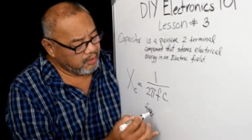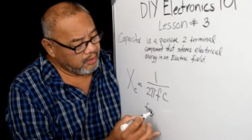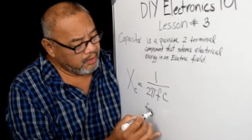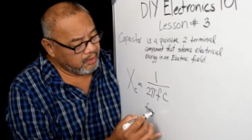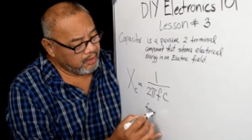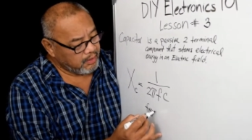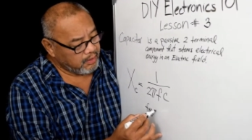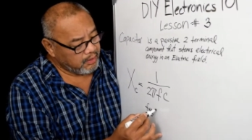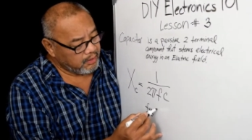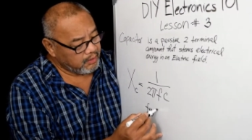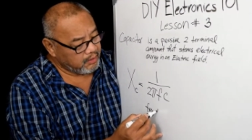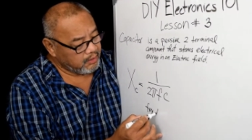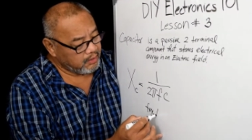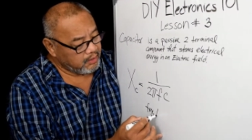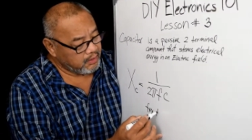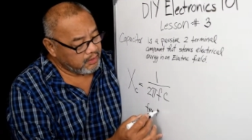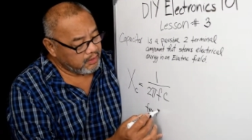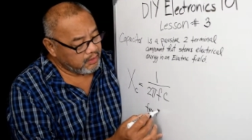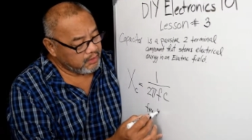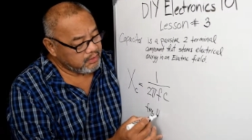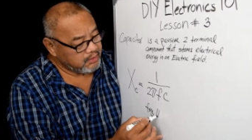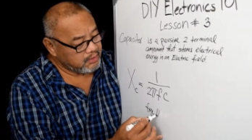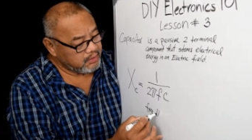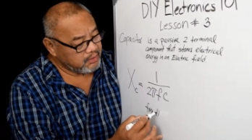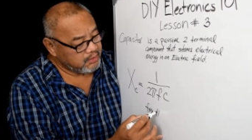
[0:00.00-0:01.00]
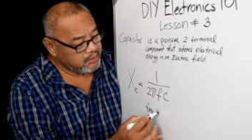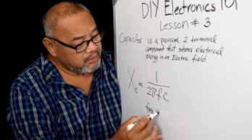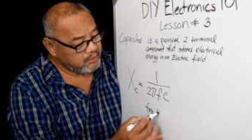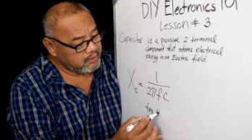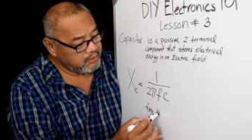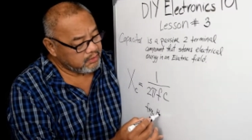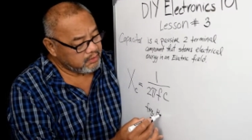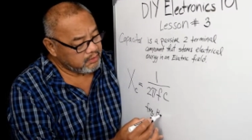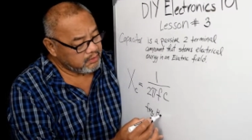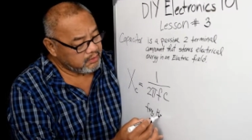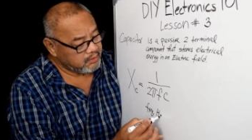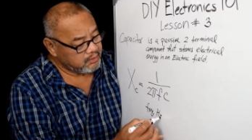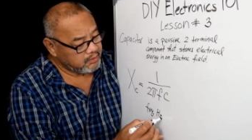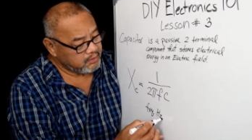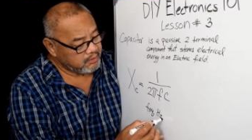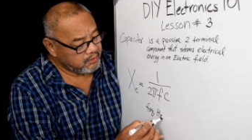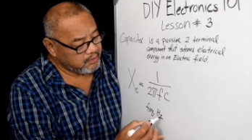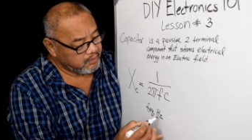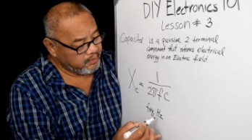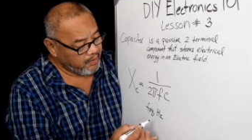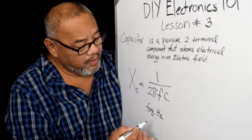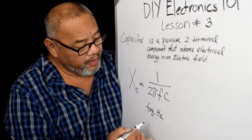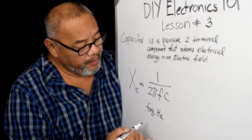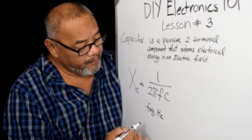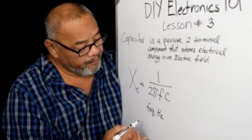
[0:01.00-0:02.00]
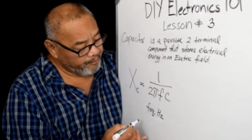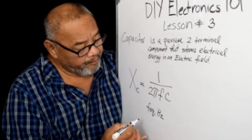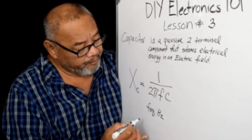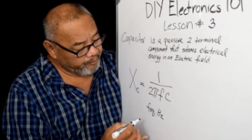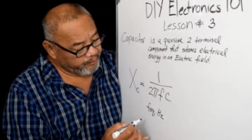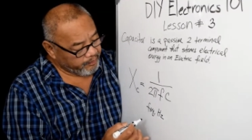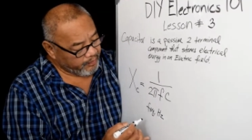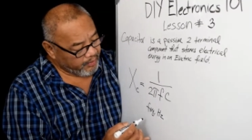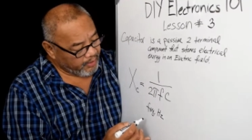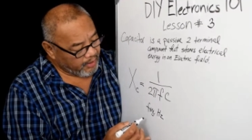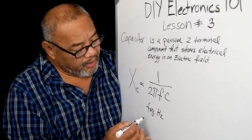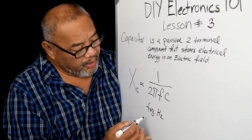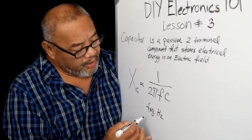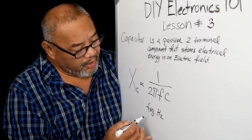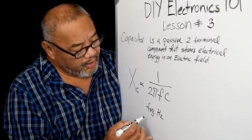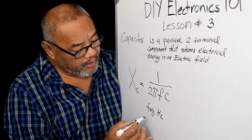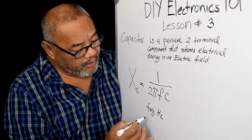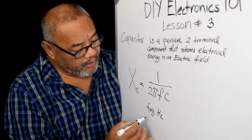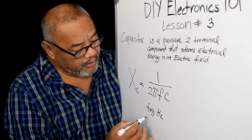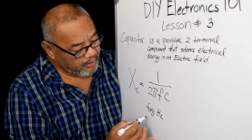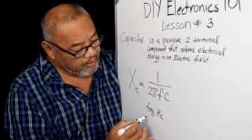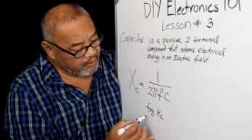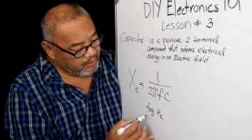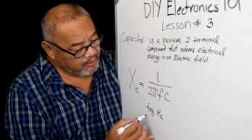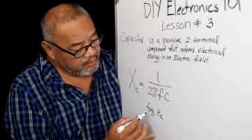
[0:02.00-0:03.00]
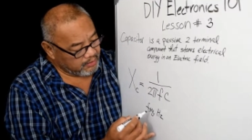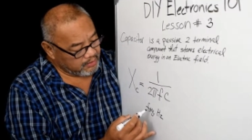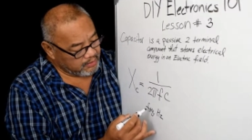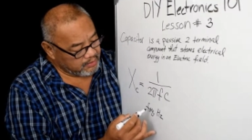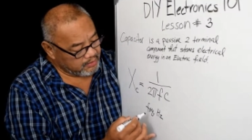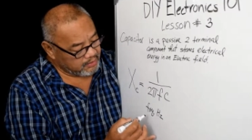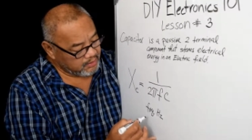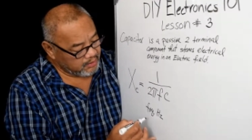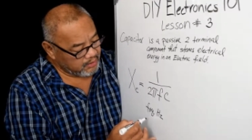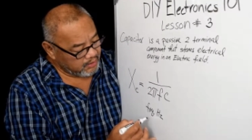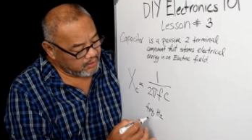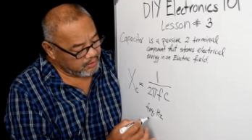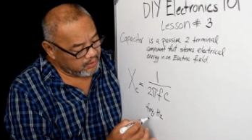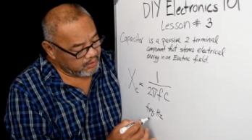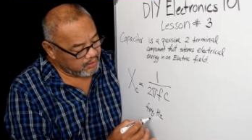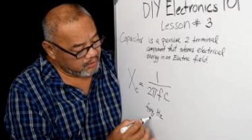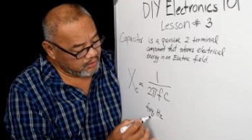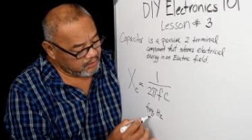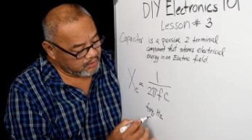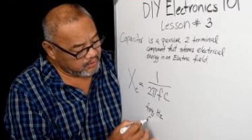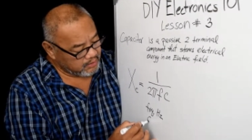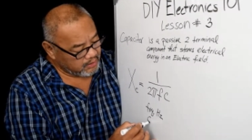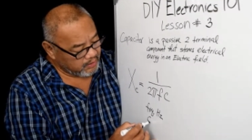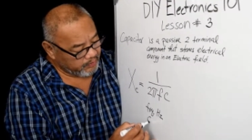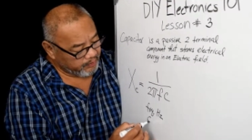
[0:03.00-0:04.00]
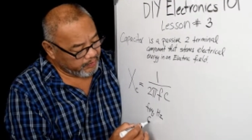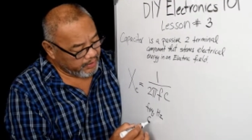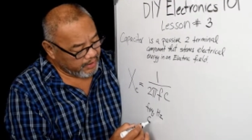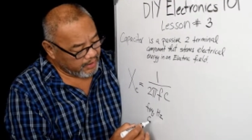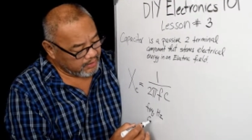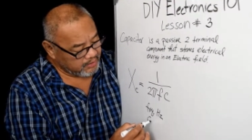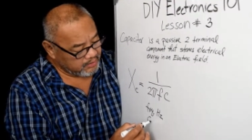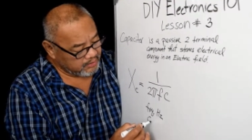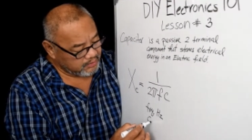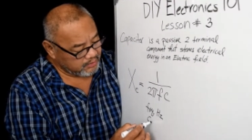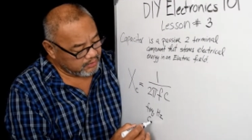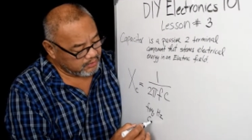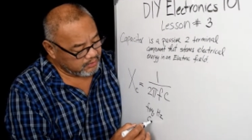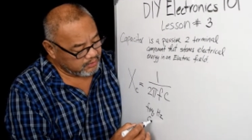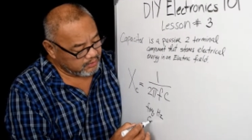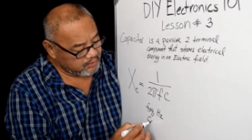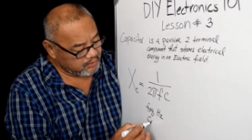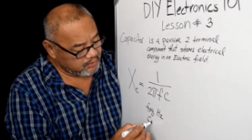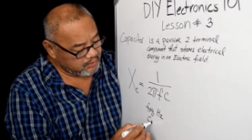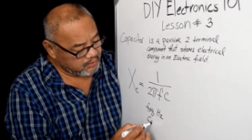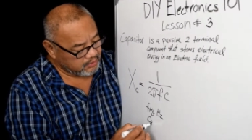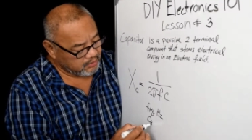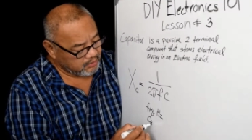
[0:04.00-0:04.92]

in hertz and c is capacitance